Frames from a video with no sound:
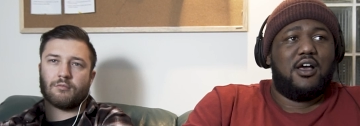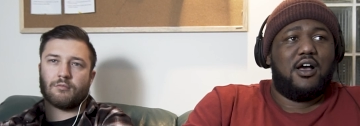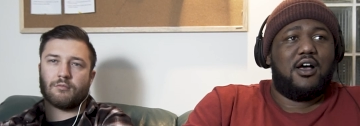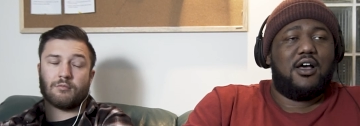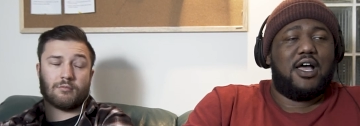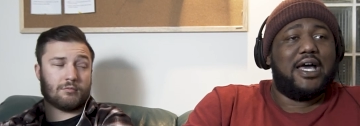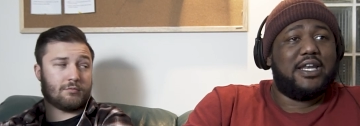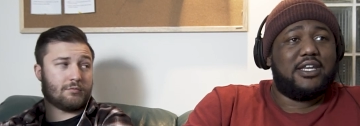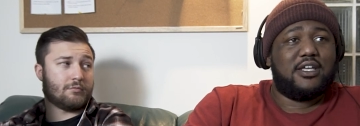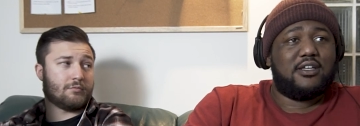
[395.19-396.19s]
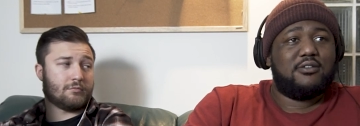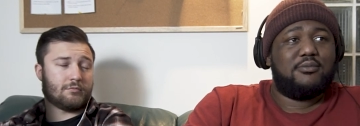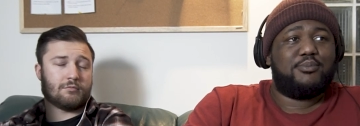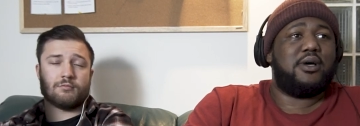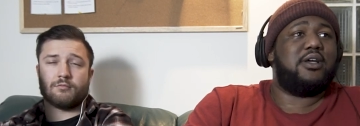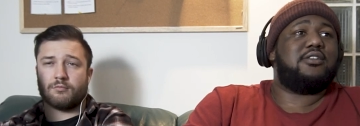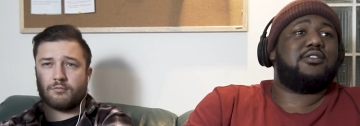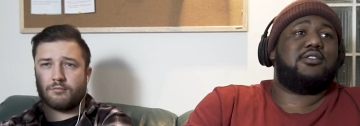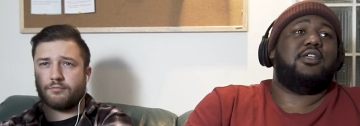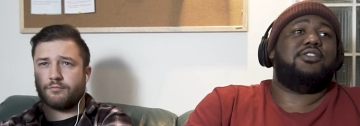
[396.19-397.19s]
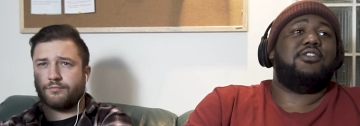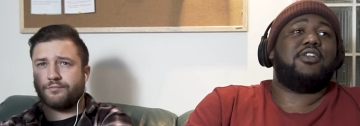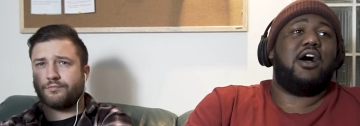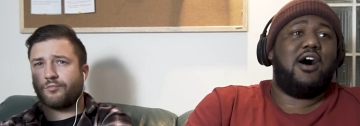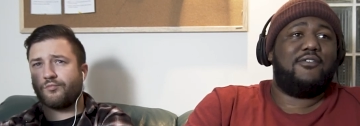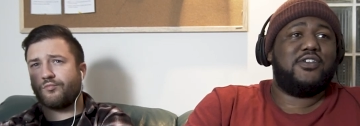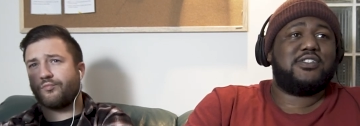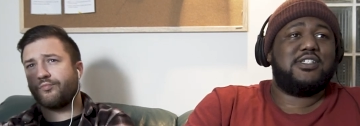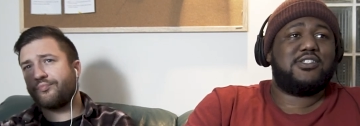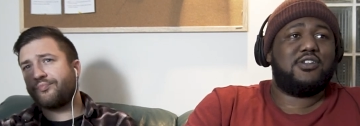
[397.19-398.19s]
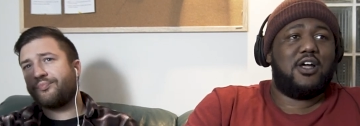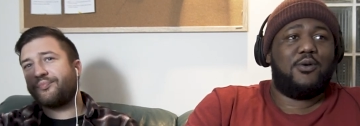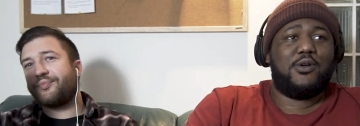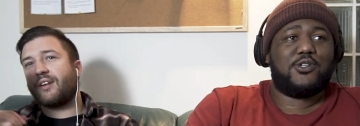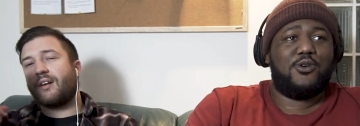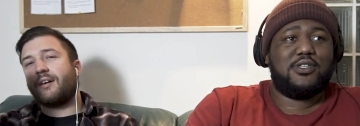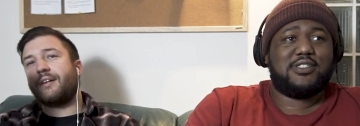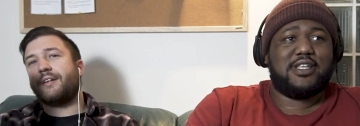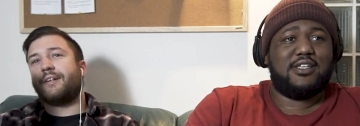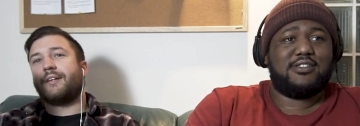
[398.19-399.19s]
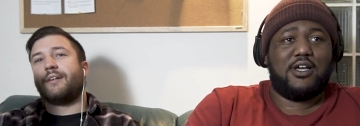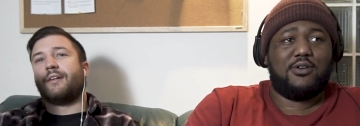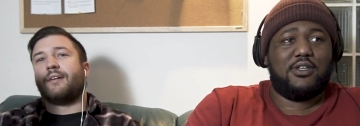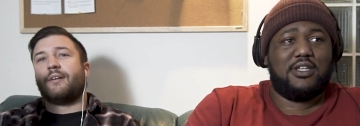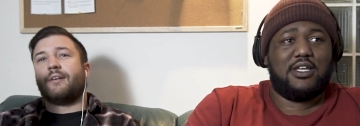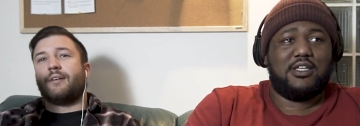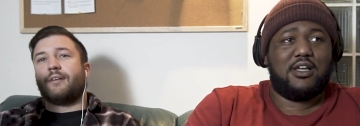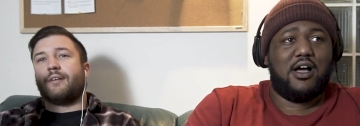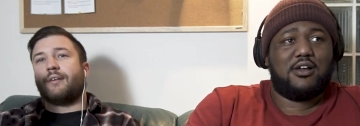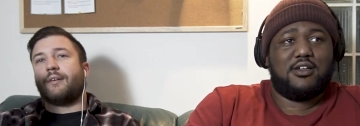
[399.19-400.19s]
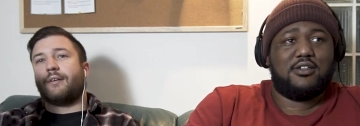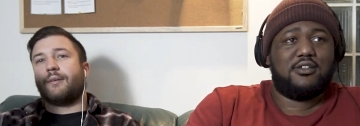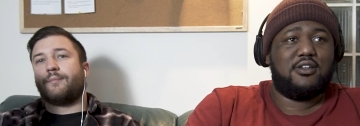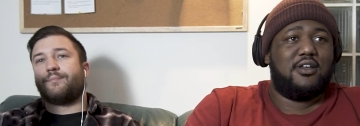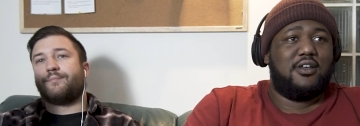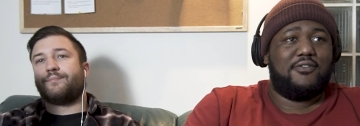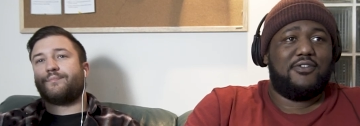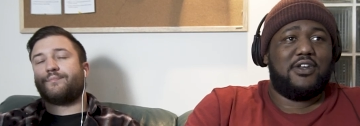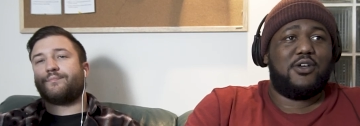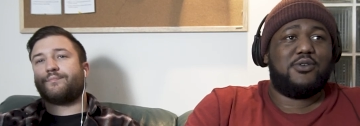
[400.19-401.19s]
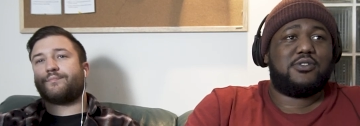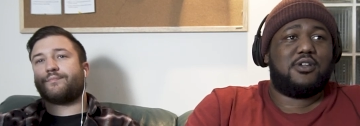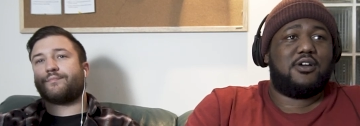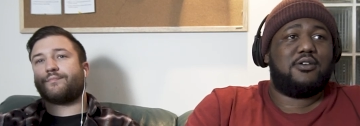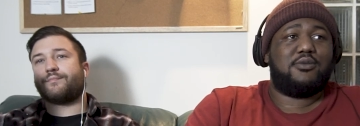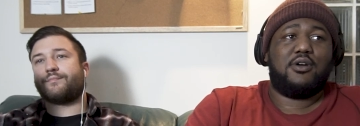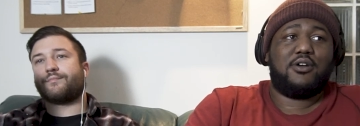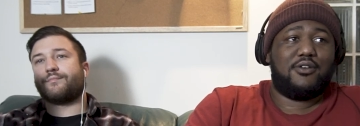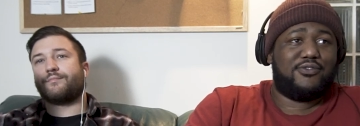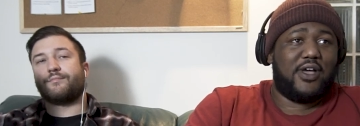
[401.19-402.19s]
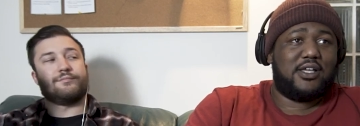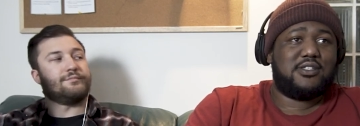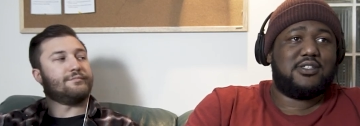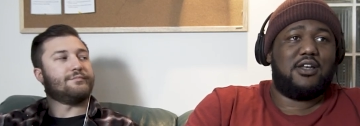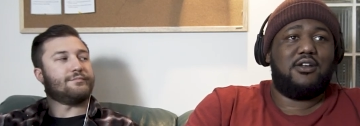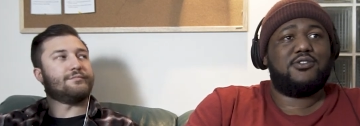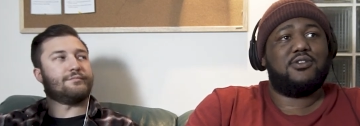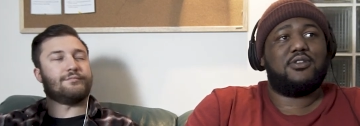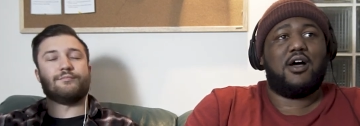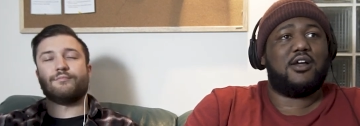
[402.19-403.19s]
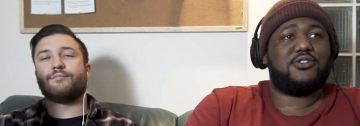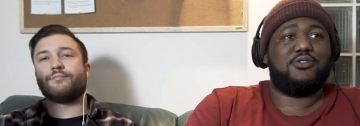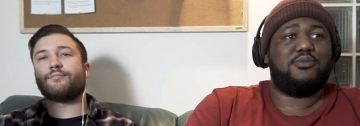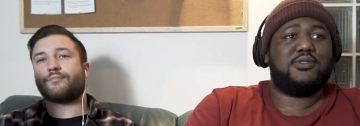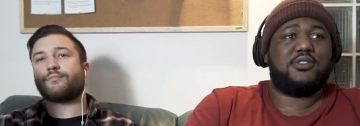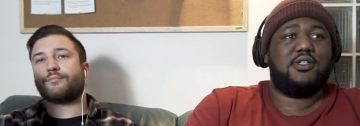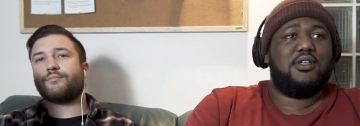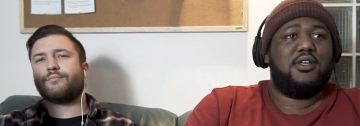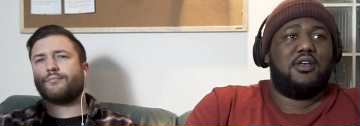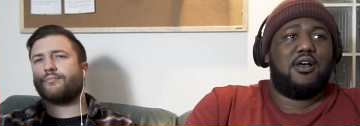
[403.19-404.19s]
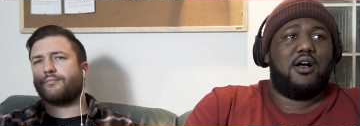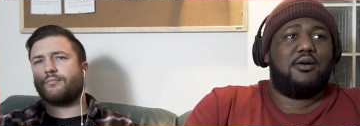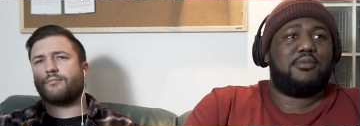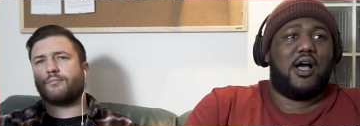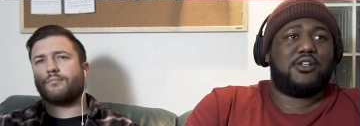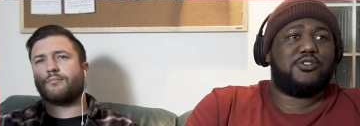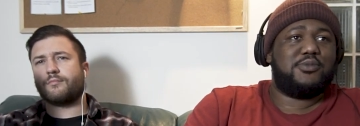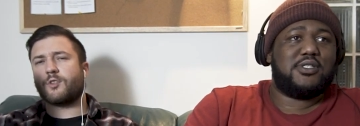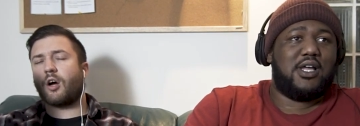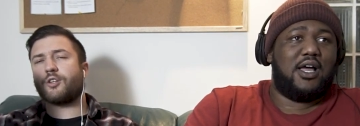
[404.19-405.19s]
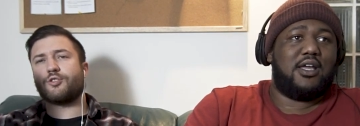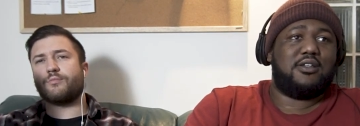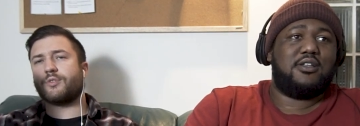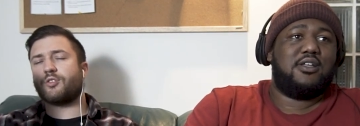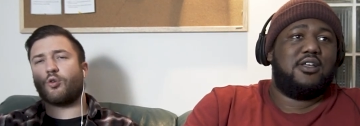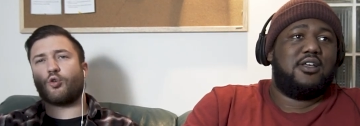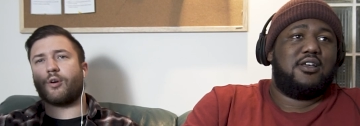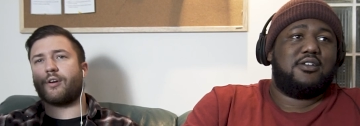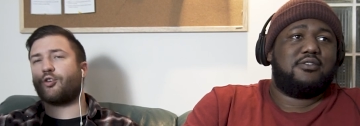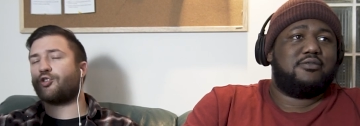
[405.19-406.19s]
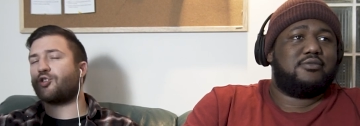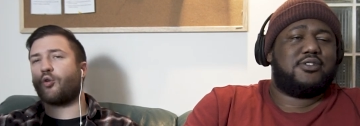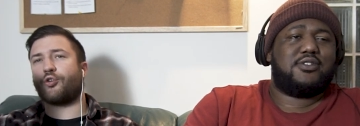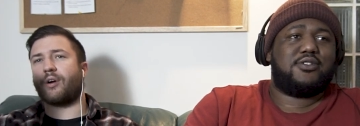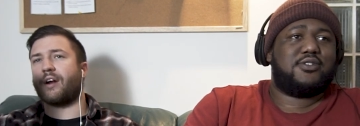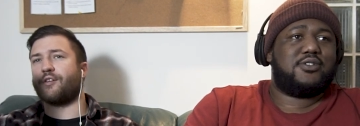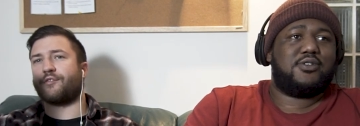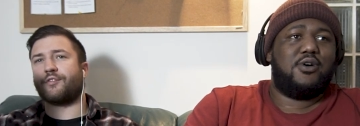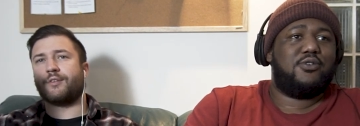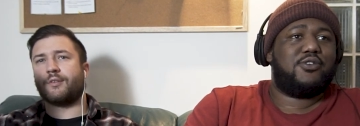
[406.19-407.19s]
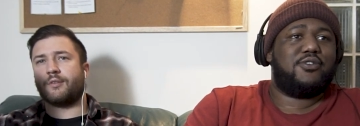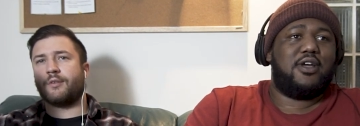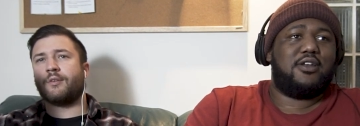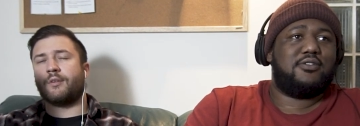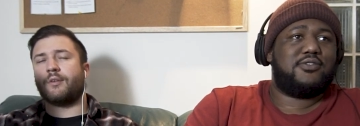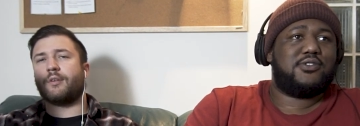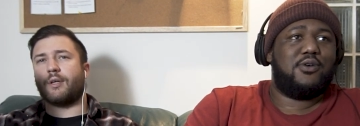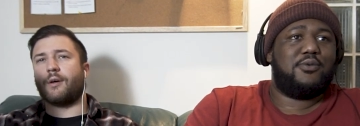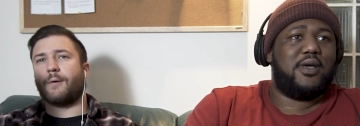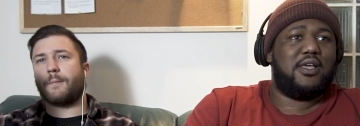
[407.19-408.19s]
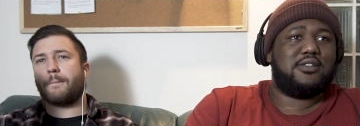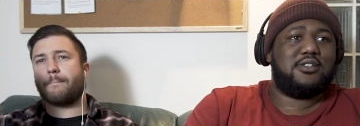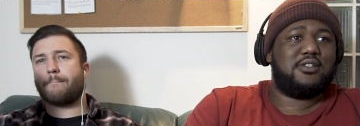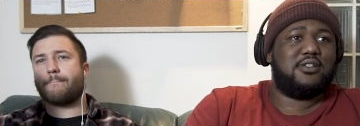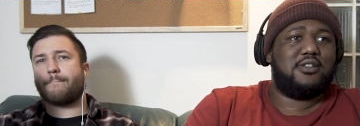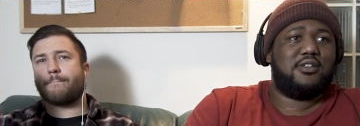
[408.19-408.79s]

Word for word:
Speaker 1: uh, editing, but the thing that obviously stood out, which always stands out in Lady Gaga videos, are her effects and also mm -hmm. the mm-hmm. costumes um, costume design. Costume, so creative, so creative, so creative, so yeah. amazing.